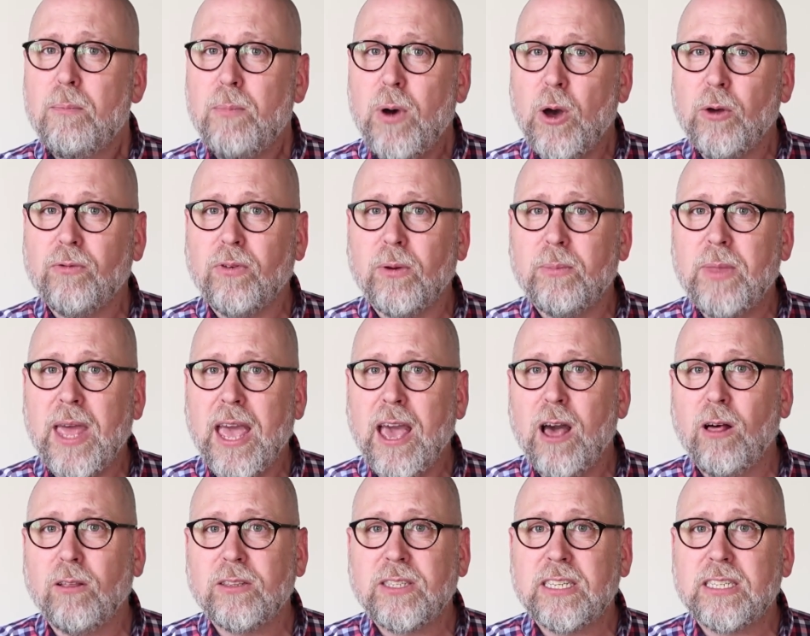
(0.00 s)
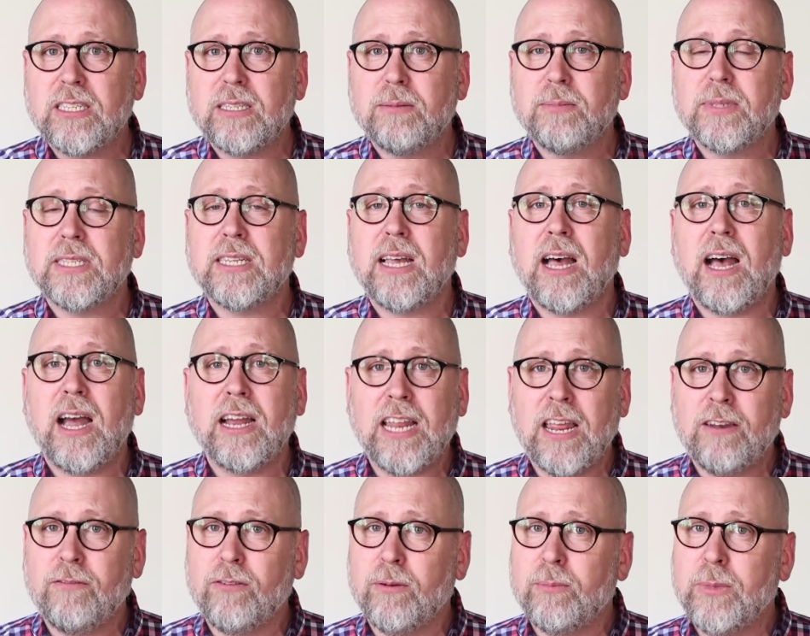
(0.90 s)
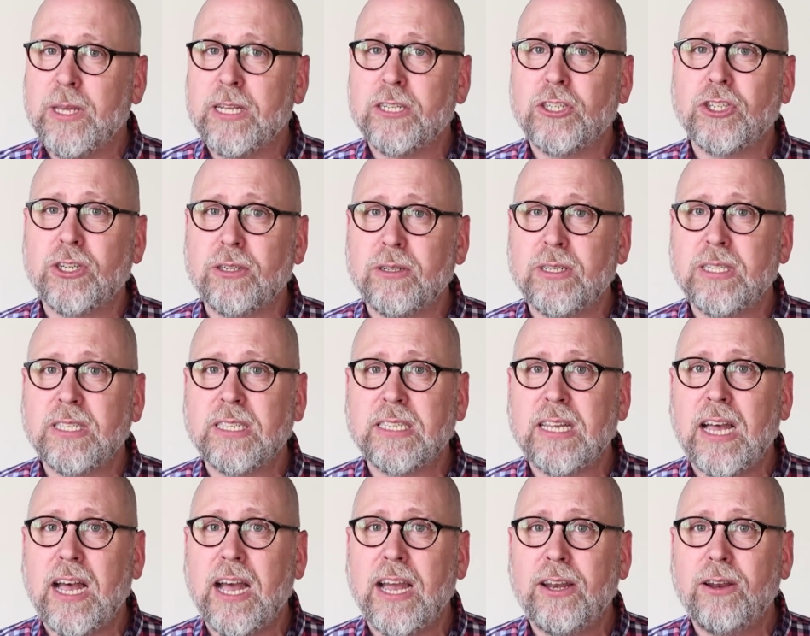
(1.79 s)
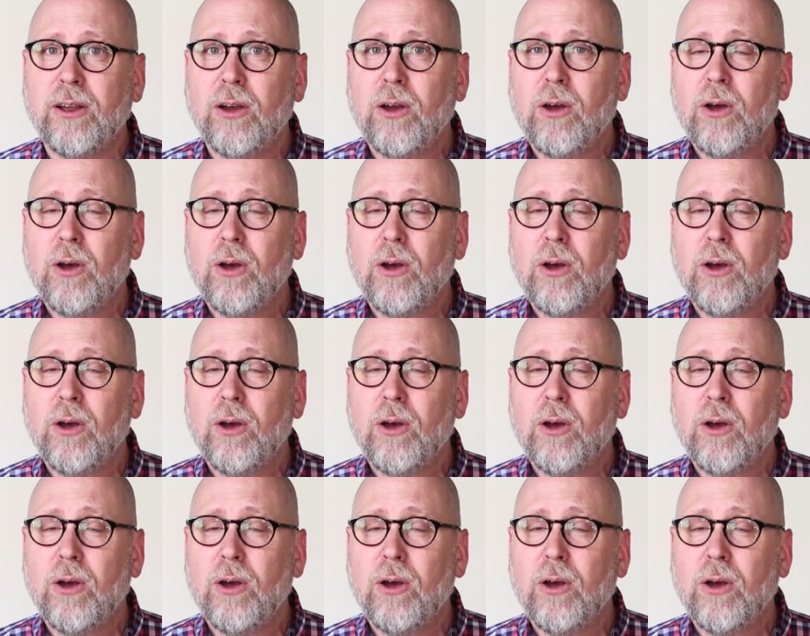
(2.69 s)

both from the health system side and from the insurance side,